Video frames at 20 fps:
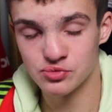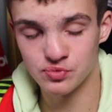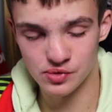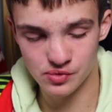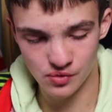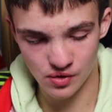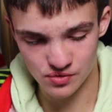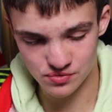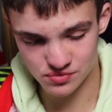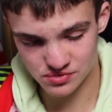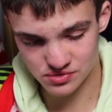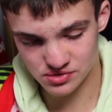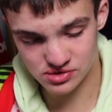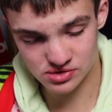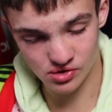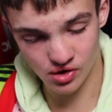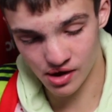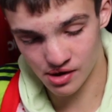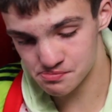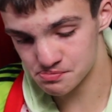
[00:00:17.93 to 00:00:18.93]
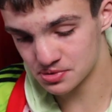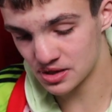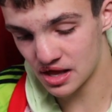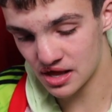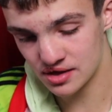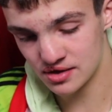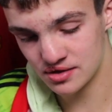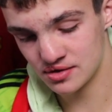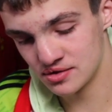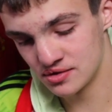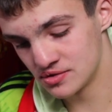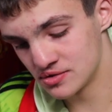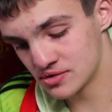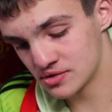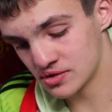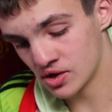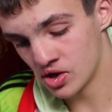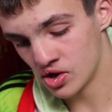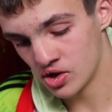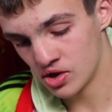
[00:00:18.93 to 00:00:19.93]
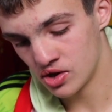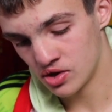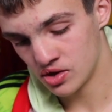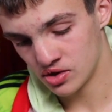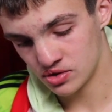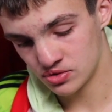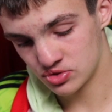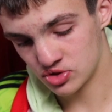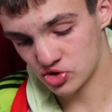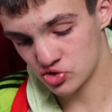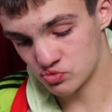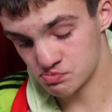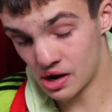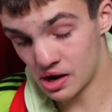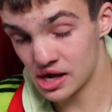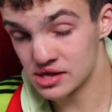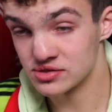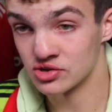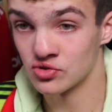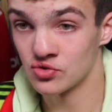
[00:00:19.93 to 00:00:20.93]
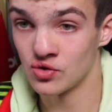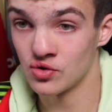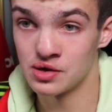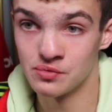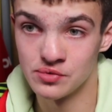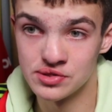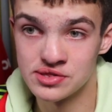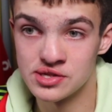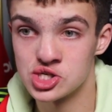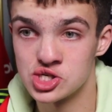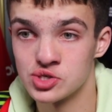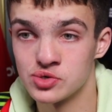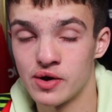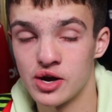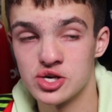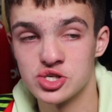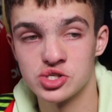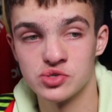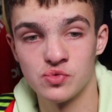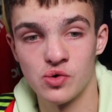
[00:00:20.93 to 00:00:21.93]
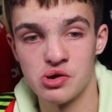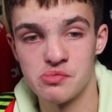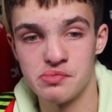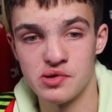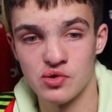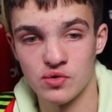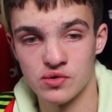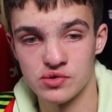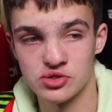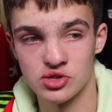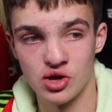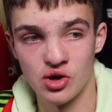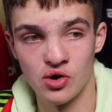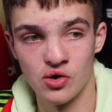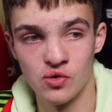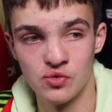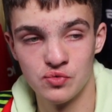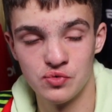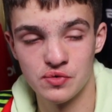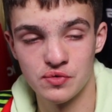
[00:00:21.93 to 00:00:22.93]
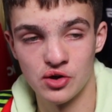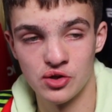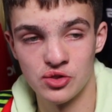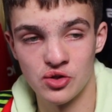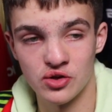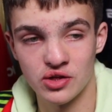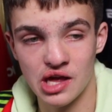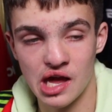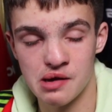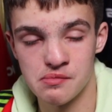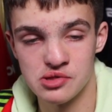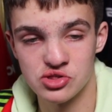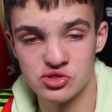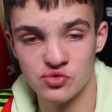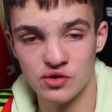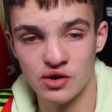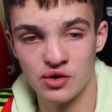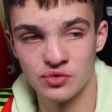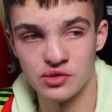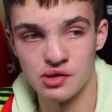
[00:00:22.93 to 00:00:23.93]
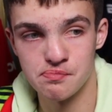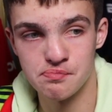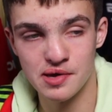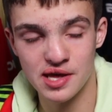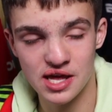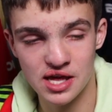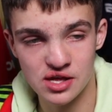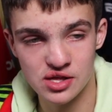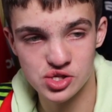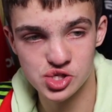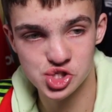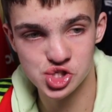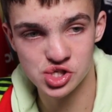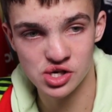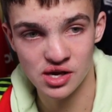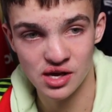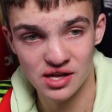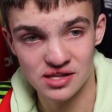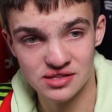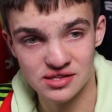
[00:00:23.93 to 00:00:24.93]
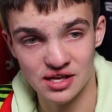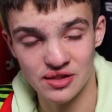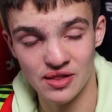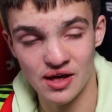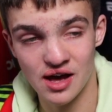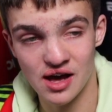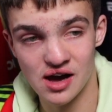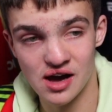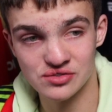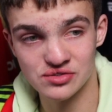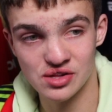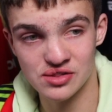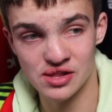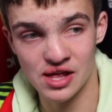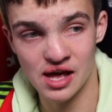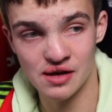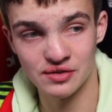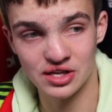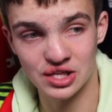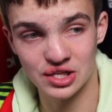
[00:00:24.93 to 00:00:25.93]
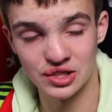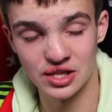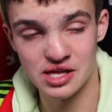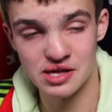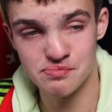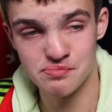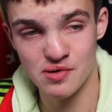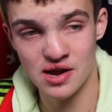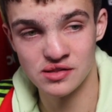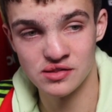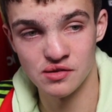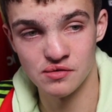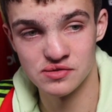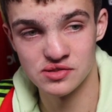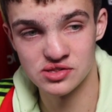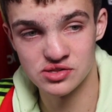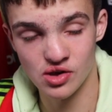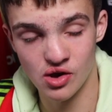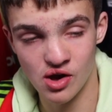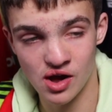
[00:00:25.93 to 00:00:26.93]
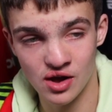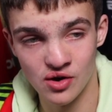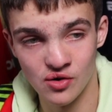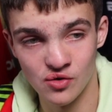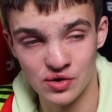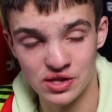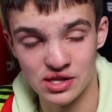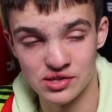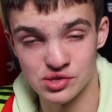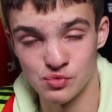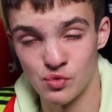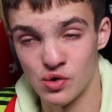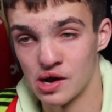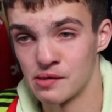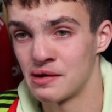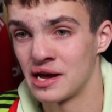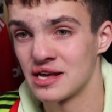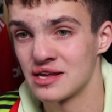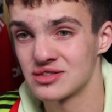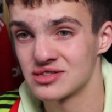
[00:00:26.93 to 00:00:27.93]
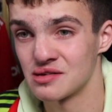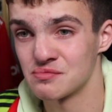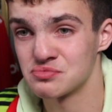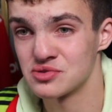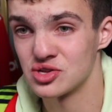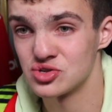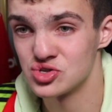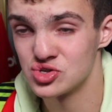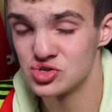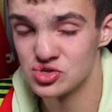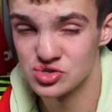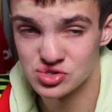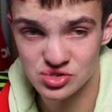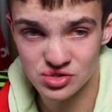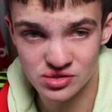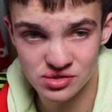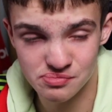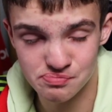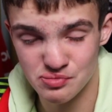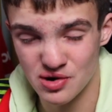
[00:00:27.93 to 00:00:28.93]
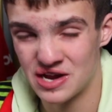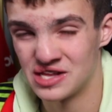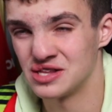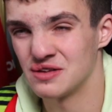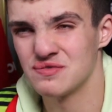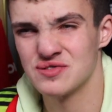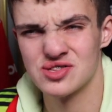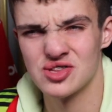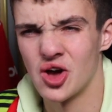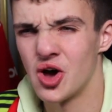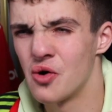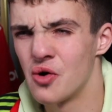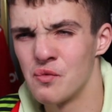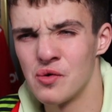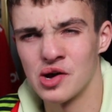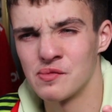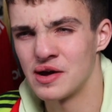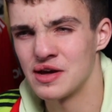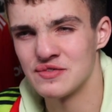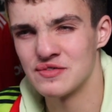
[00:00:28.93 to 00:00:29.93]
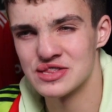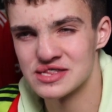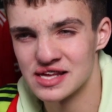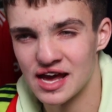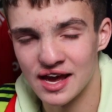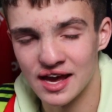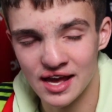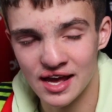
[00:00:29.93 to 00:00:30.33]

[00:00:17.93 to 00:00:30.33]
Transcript: We won't sign players. The Mason Greenwood situation won't be resolved. We've got no chemistry on the pitch. Ten Hag doesn't have a clear brand of style. He doesn't want to make substitutions. Brand of style, what am I even saying?